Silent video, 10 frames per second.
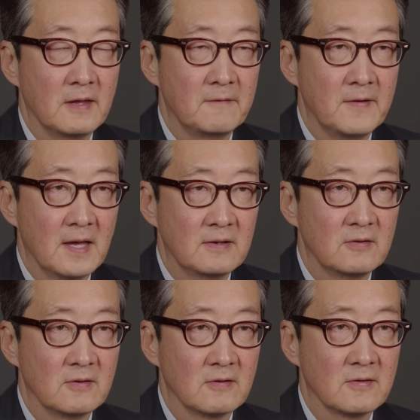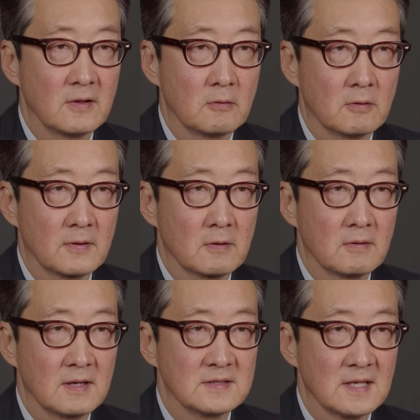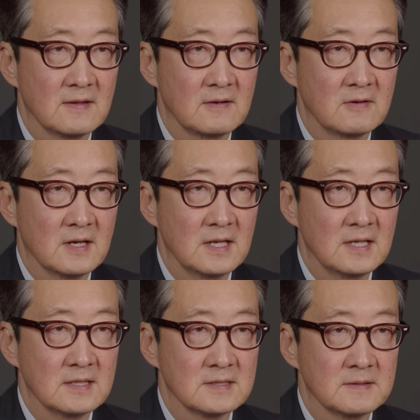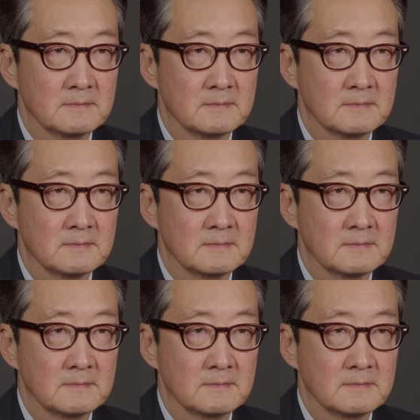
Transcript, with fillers: advantages the North Koreans and the Chinese.